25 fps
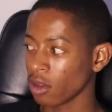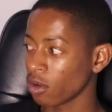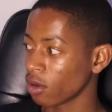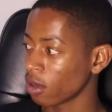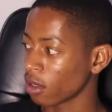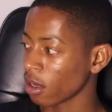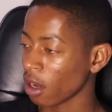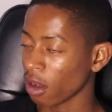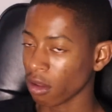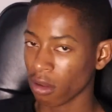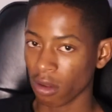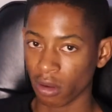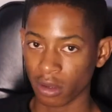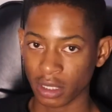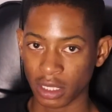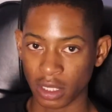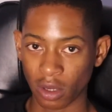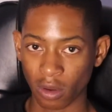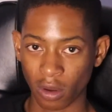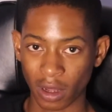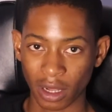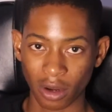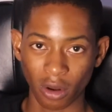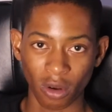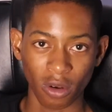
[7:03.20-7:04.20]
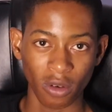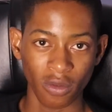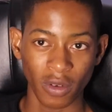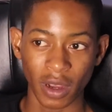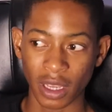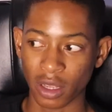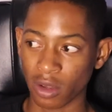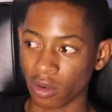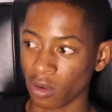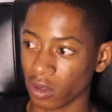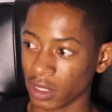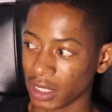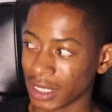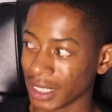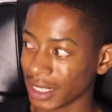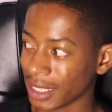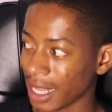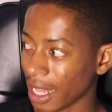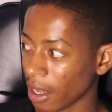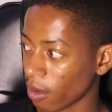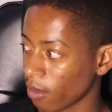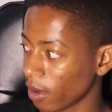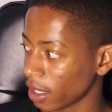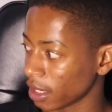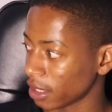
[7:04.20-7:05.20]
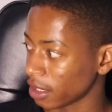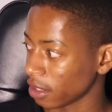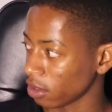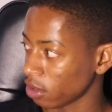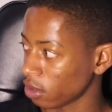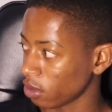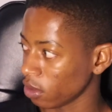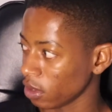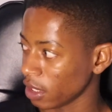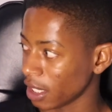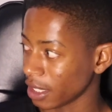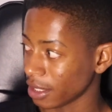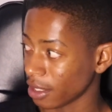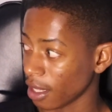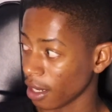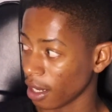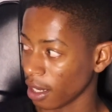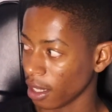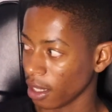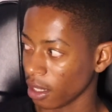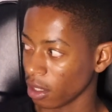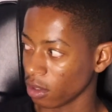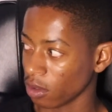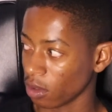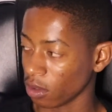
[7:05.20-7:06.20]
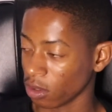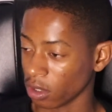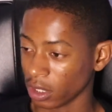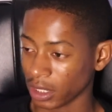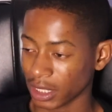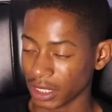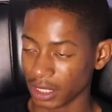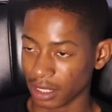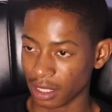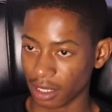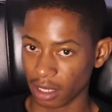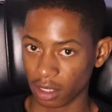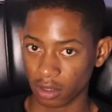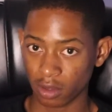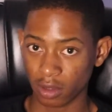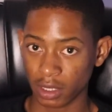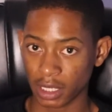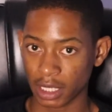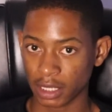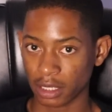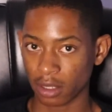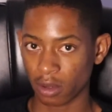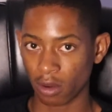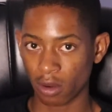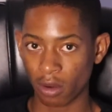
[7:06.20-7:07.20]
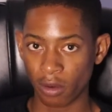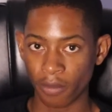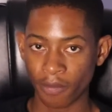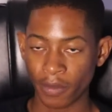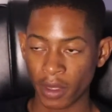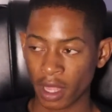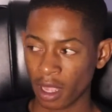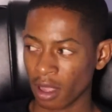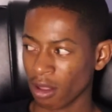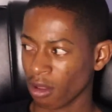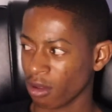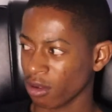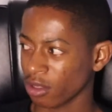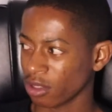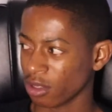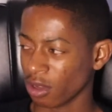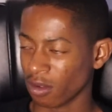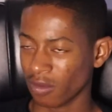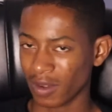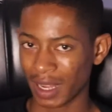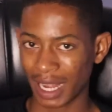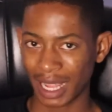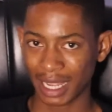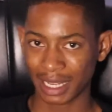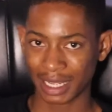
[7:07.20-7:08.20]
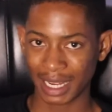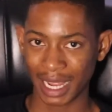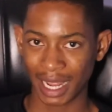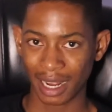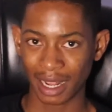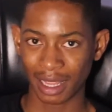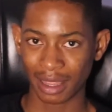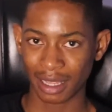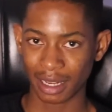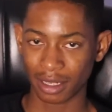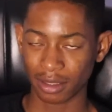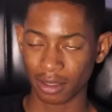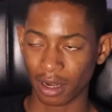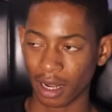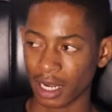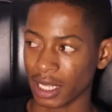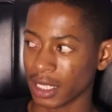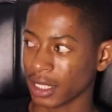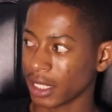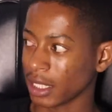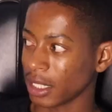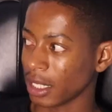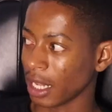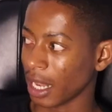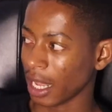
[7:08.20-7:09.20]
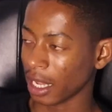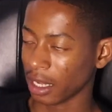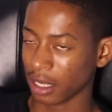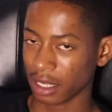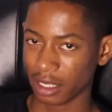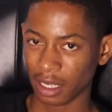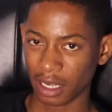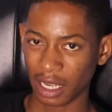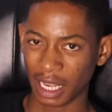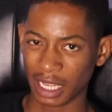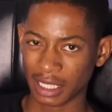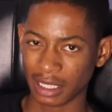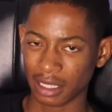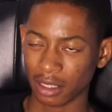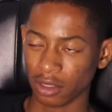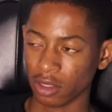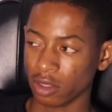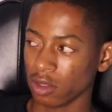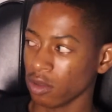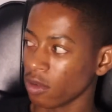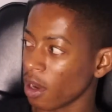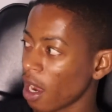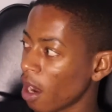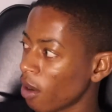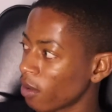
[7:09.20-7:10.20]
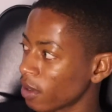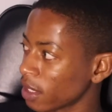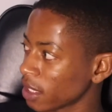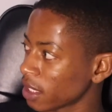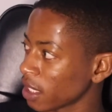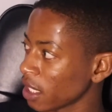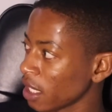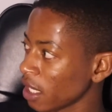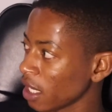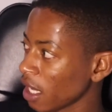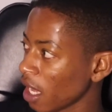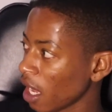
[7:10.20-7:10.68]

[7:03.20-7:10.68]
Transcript: now closing well over, just like what yesterday, not yesterday, 2 days ago, closed over like $900 in like less than 2 hours.